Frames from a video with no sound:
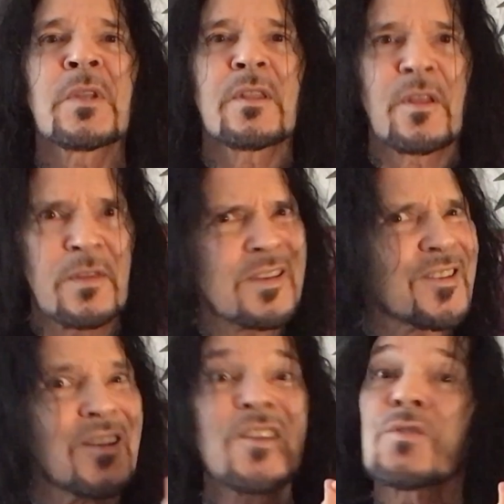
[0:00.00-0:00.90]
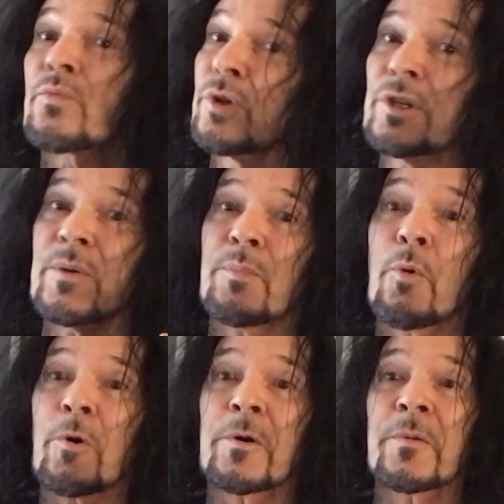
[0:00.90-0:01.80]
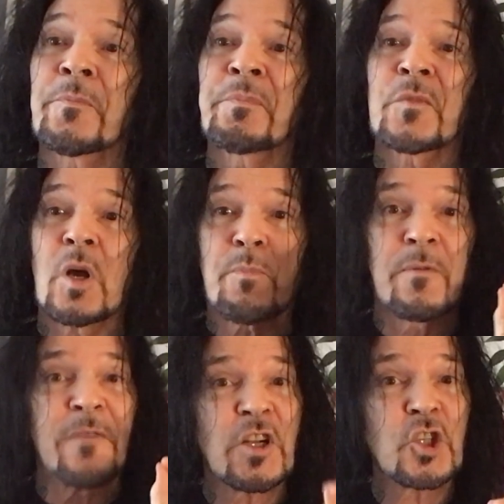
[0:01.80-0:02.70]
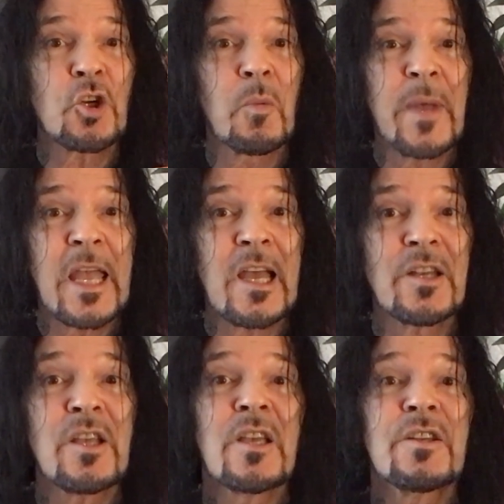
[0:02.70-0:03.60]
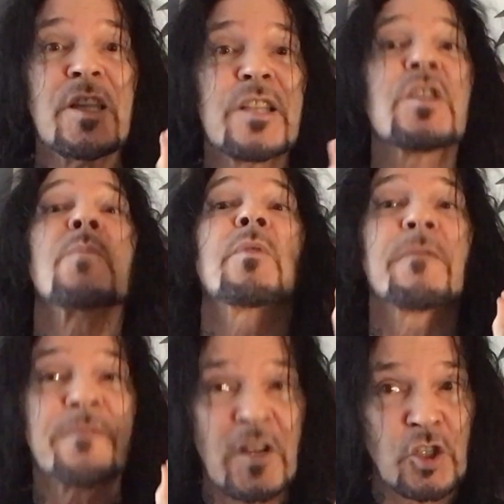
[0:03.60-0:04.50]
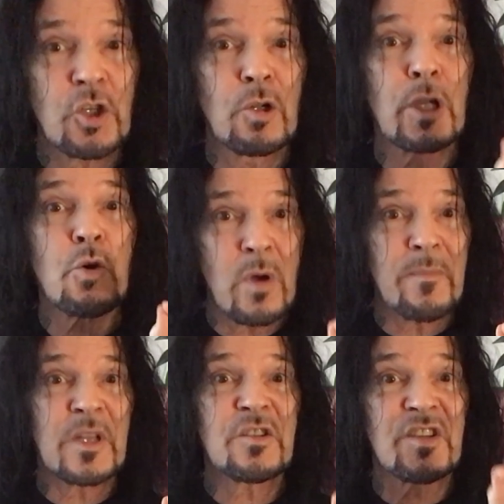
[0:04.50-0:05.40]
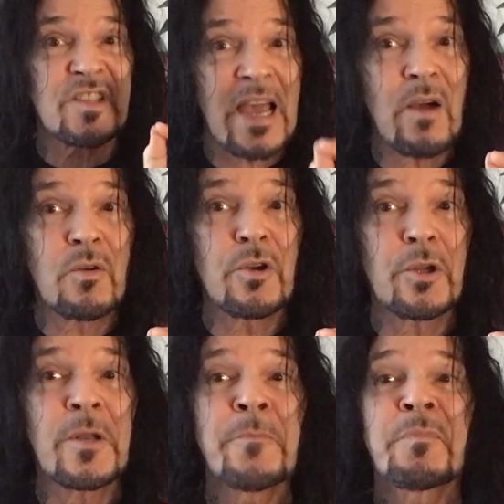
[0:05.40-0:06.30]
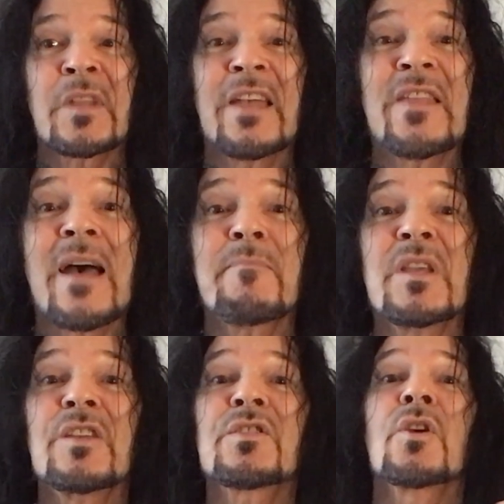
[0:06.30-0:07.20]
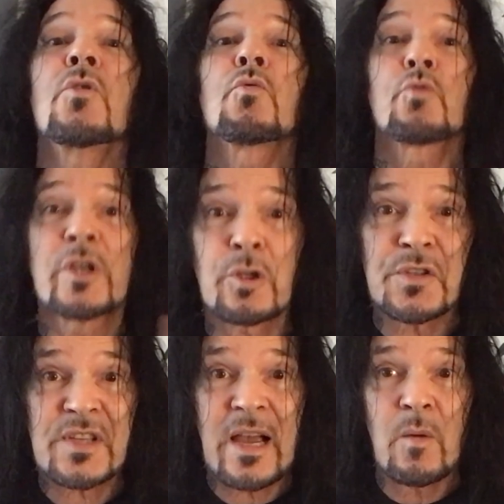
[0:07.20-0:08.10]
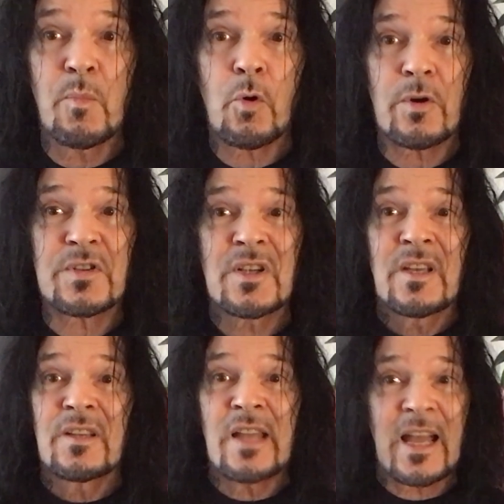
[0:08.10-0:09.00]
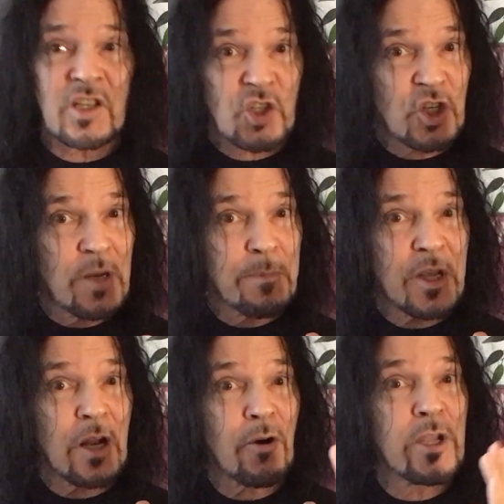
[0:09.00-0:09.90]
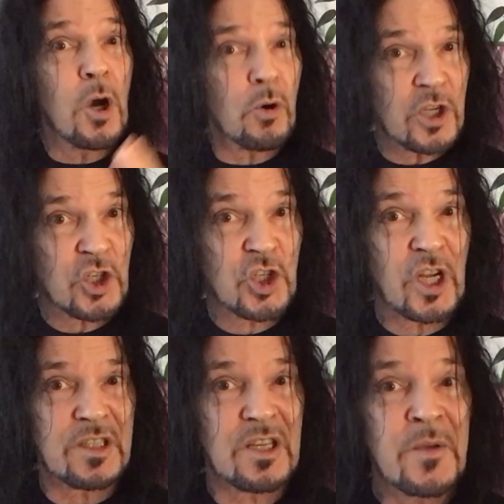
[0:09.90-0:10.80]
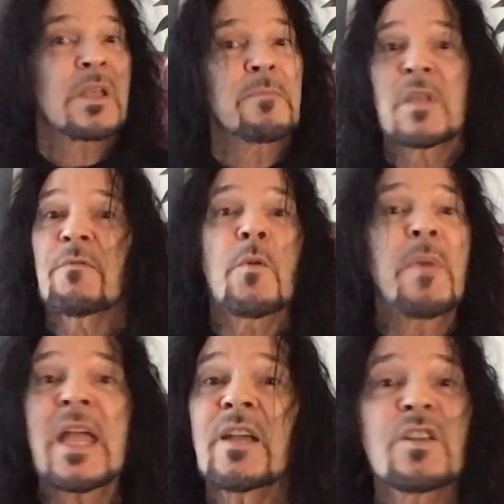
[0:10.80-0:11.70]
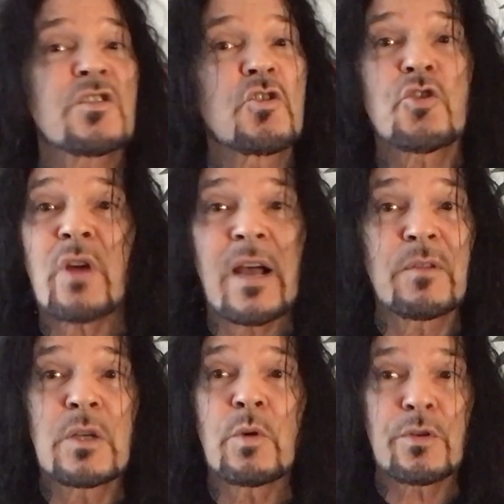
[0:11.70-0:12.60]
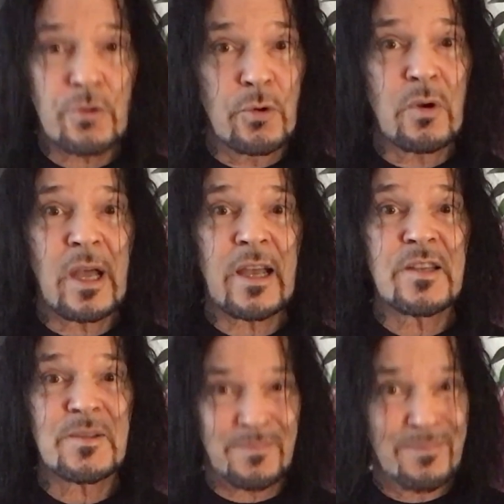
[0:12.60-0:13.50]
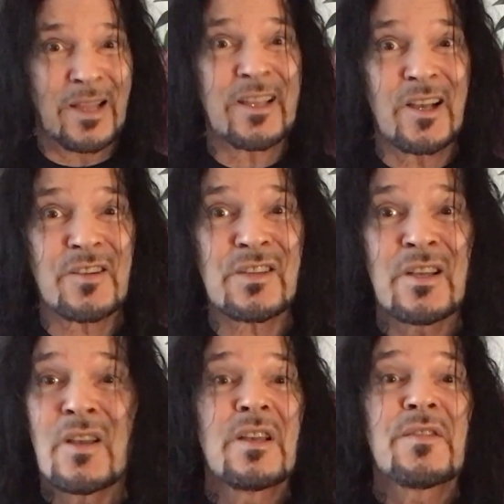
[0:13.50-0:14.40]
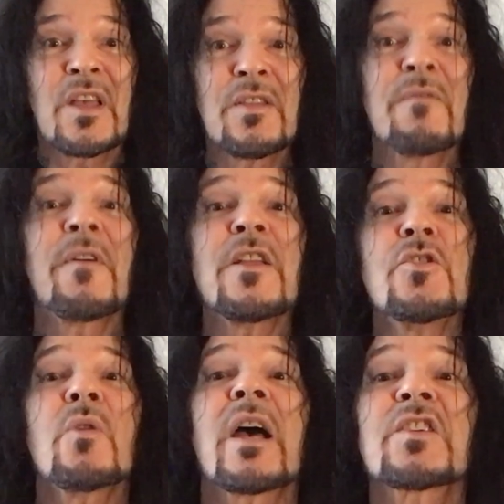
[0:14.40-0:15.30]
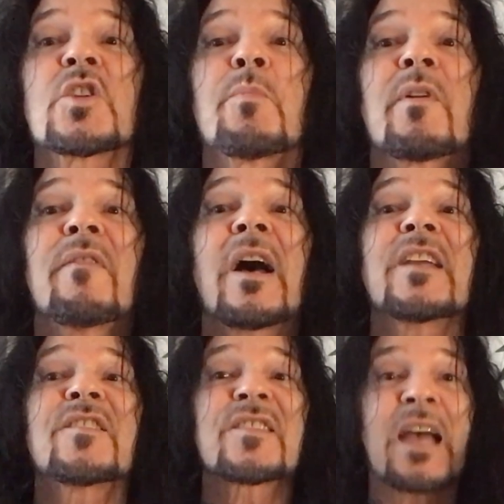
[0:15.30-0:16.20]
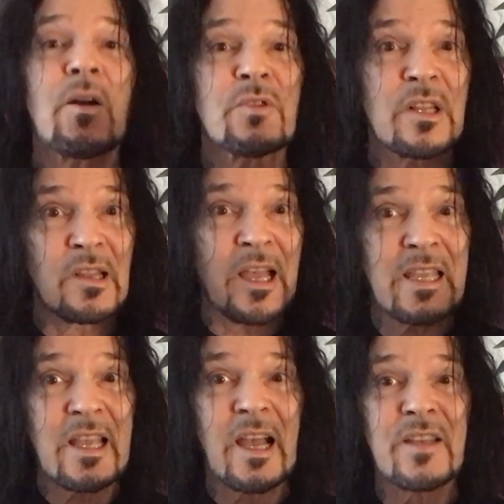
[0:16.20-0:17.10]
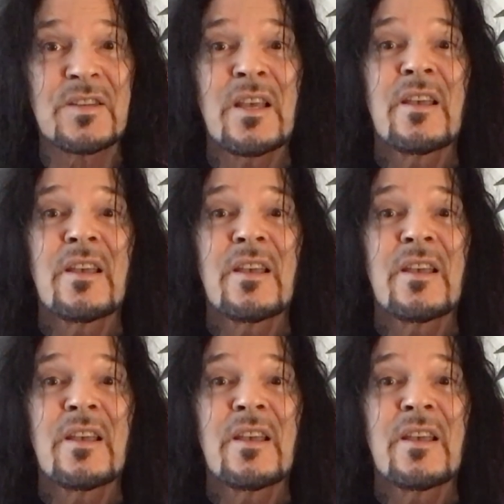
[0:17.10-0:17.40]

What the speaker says: Now, this is really important. A professional band needs professional equipment to sound good, and that means real soundboards, not cheap karaoke shit. If a band isn't traveling with crew guys like us, then the venue has to provide sound and light guys.